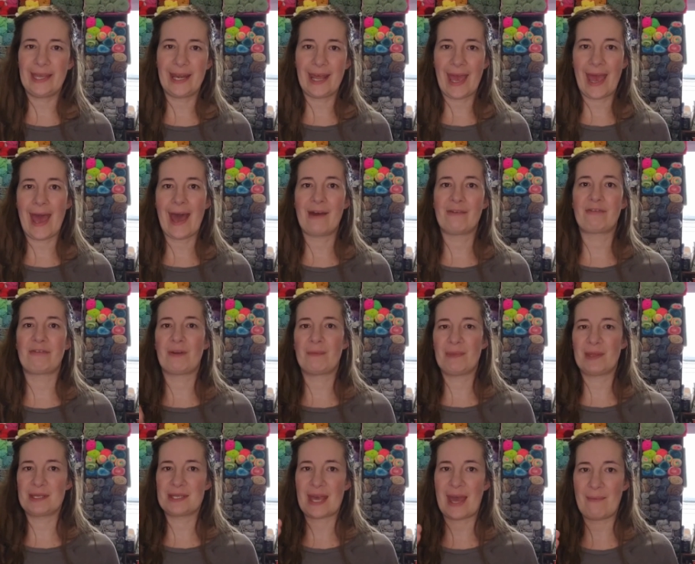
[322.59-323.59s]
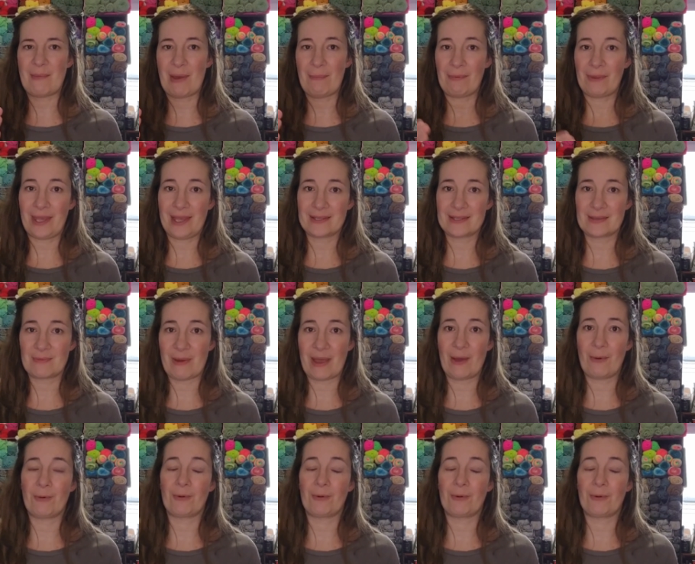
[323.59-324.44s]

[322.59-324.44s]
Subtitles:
and a half from the time I placed my